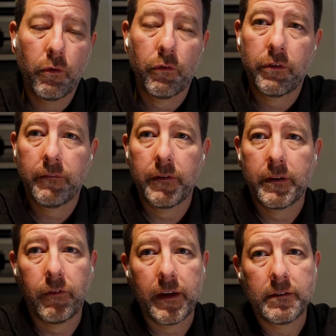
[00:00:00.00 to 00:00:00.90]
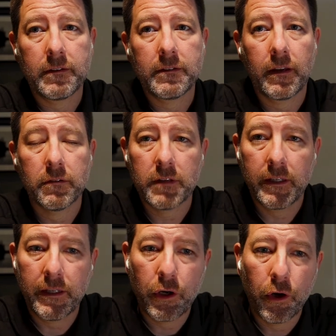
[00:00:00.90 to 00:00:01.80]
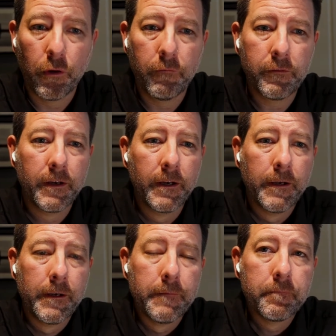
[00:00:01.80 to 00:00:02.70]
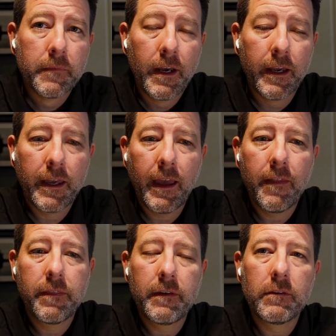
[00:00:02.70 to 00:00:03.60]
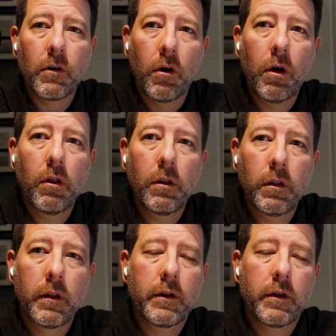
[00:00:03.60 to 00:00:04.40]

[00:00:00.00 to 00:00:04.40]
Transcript: or different devices that are slightly curved. Again, these all